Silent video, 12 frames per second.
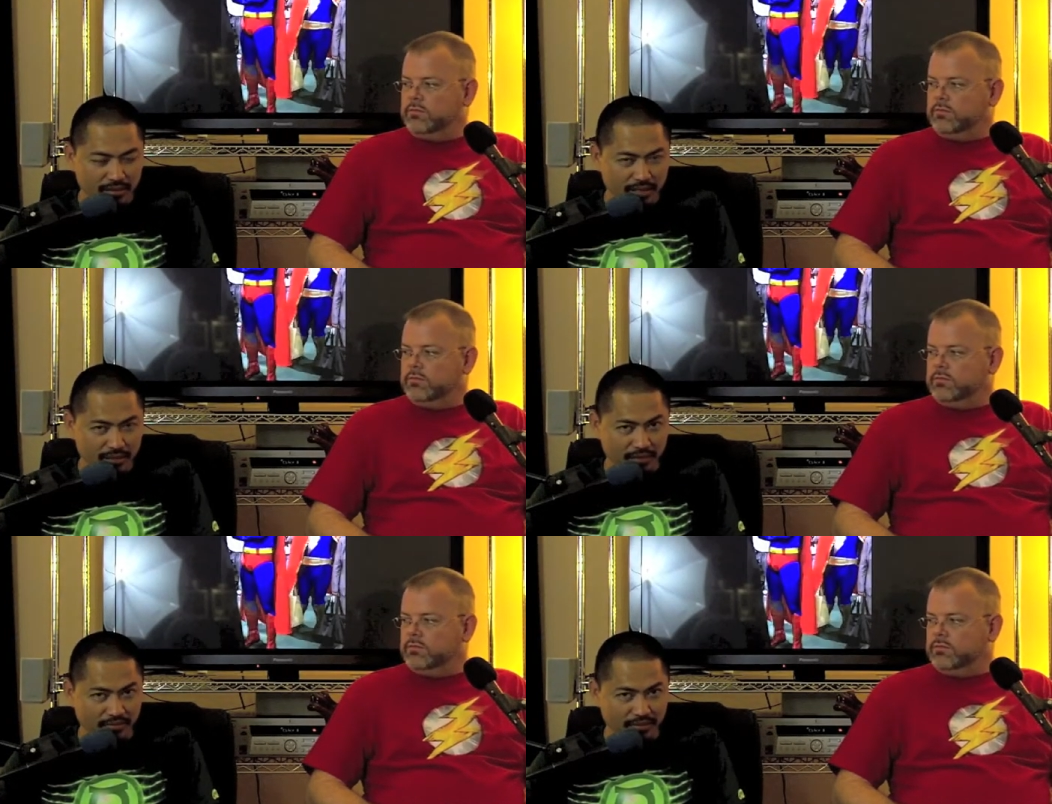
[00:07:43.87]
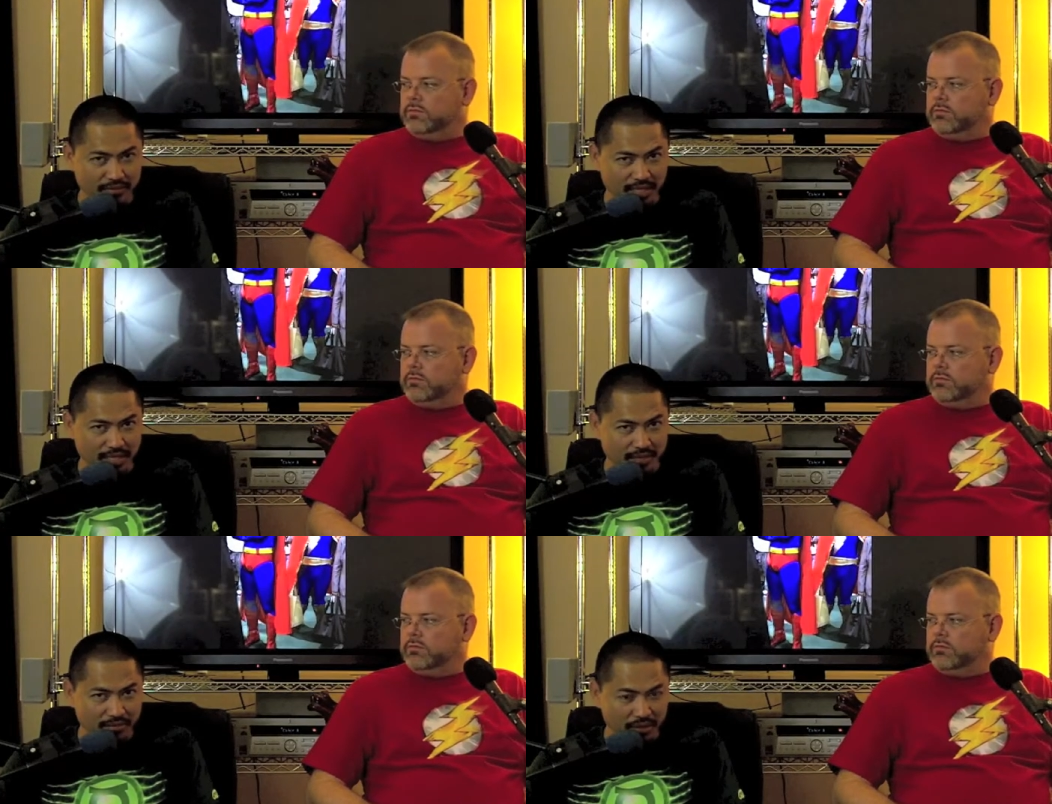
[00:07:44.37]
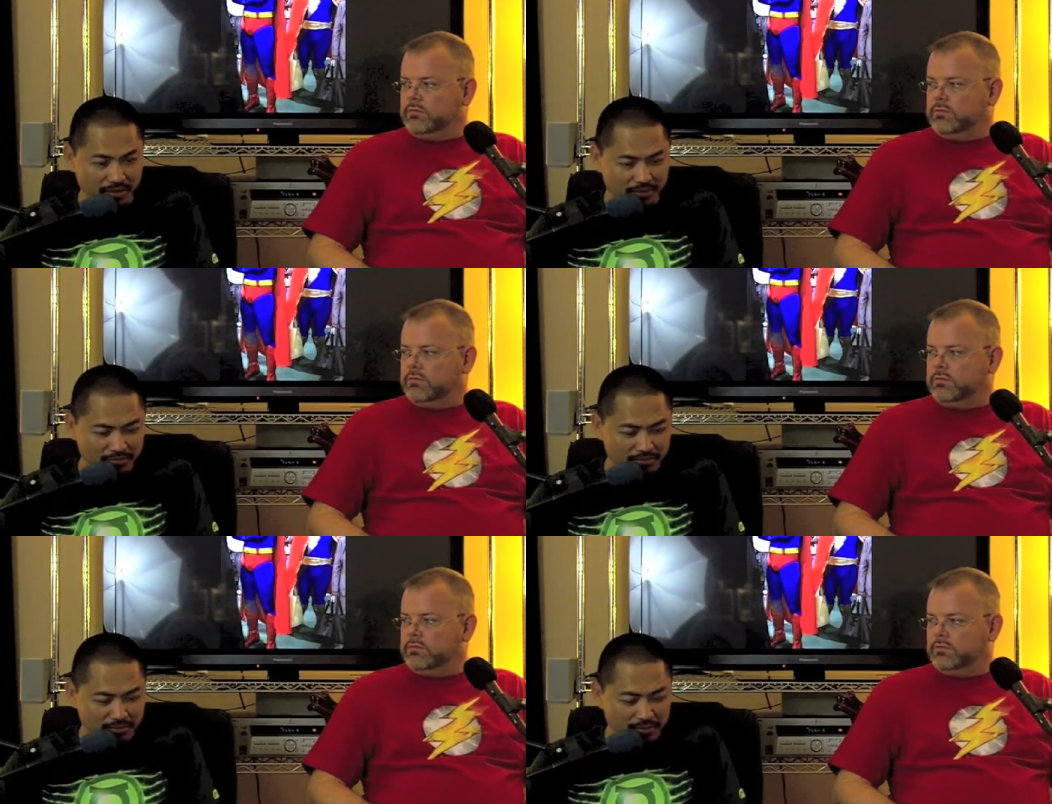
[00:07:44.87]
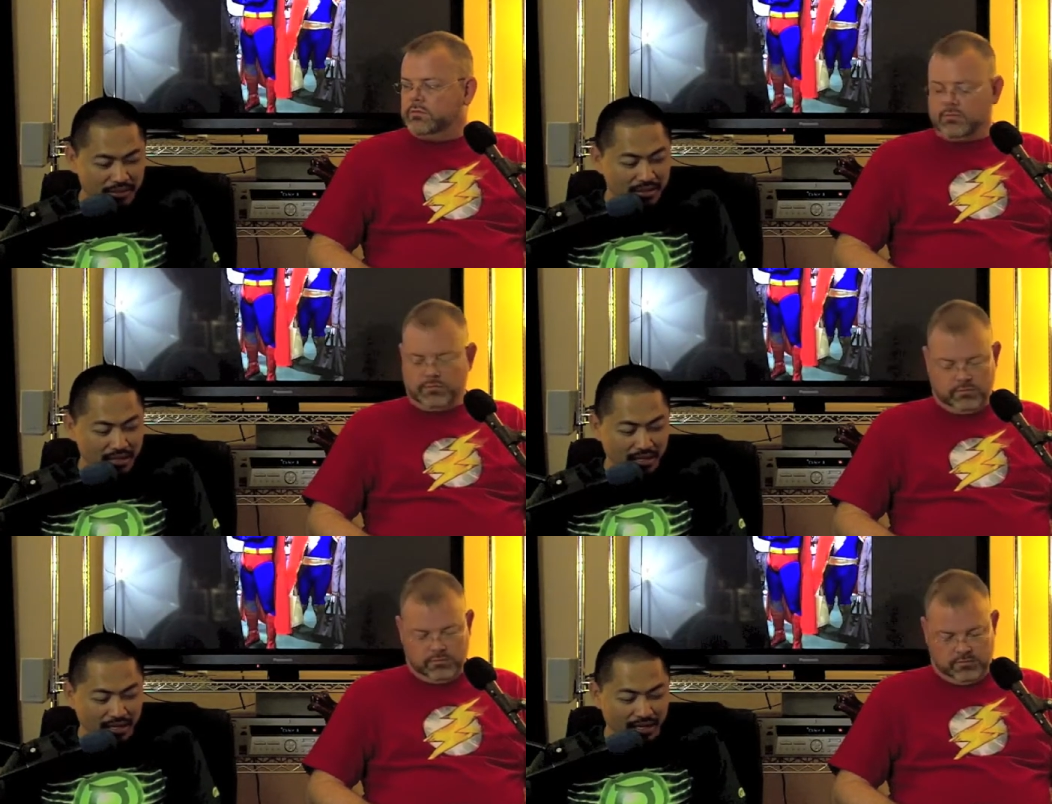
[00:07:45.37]
Speaker 1: I don't know if I'm saying it right.
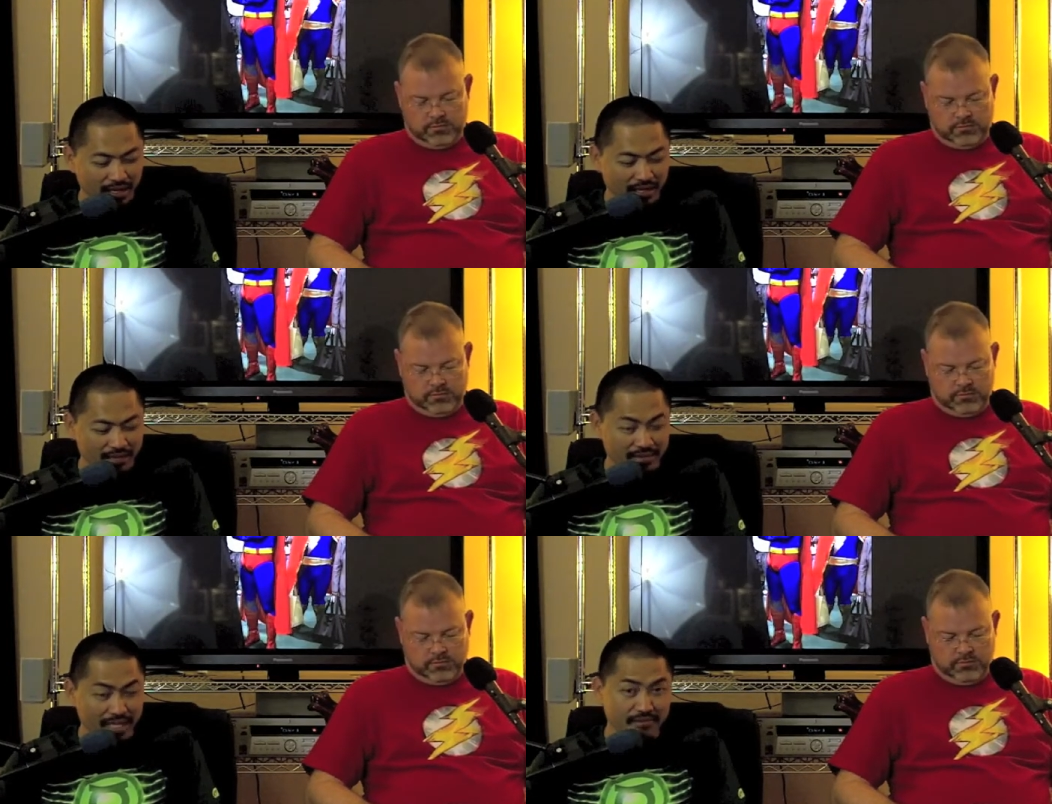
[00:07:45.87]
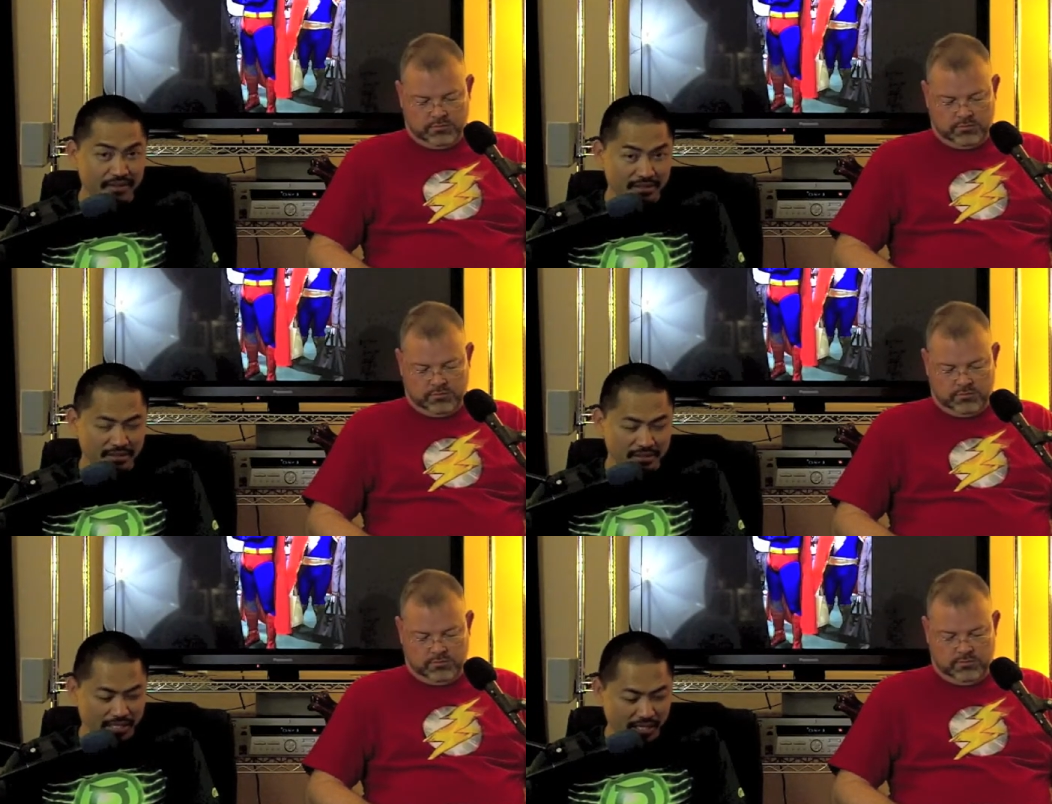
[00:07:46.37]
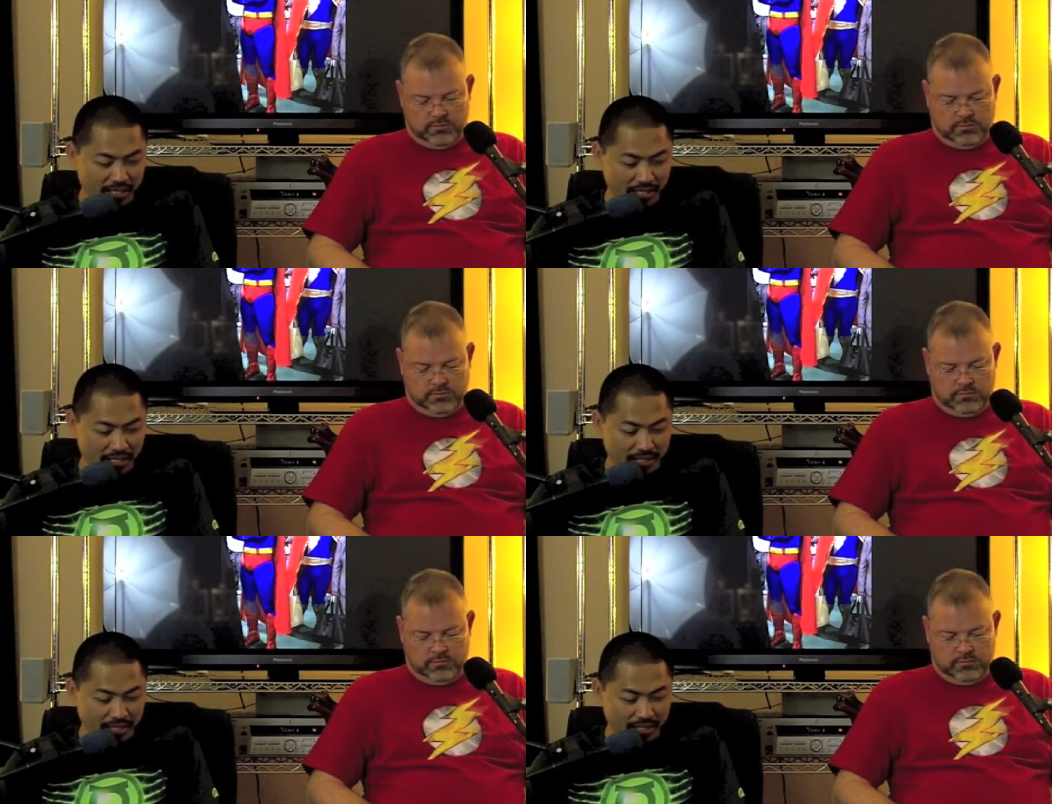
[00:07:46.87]
Uh, David G